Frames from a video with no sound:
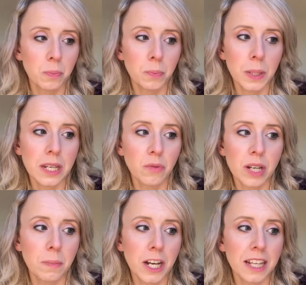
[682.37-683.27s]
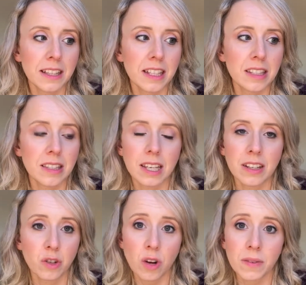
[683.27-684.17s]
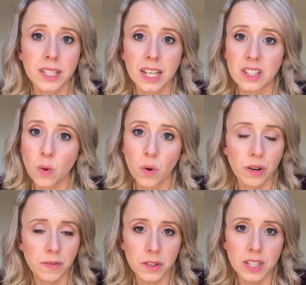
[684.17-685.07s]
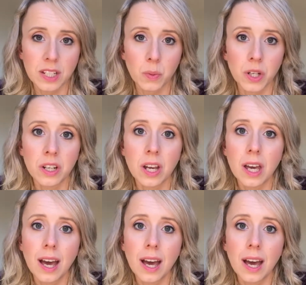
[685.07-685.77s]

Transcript: be rebuying this in a travel size or in a full size one.